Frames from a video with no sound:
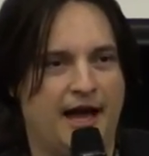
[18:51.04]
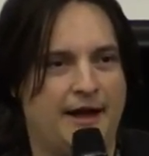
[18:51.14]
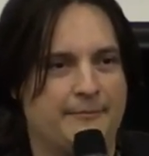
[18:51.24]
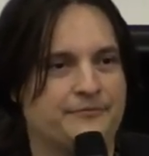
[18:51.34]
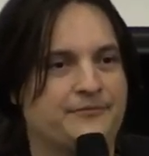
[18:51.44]

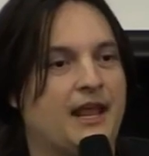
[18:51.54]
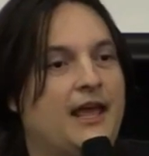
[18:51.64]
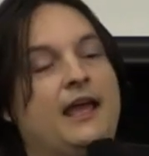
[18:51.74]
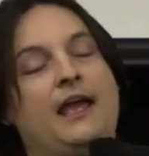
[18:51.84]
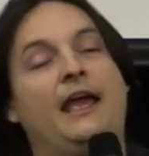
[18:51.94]
Um,
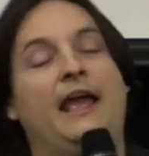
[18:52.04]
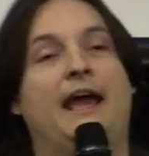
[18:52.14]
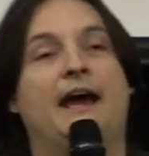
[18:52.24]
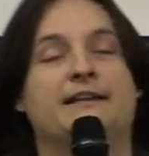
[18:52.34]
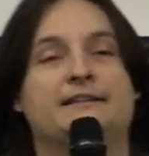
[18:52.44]

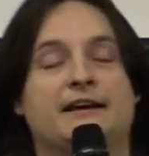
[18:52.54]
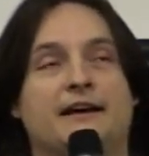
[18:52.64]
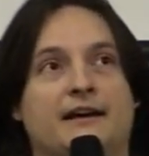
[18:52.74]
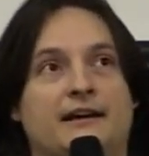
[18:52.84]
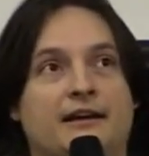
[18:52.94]
and
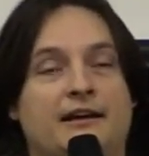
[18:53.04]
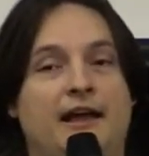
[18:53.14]
uh,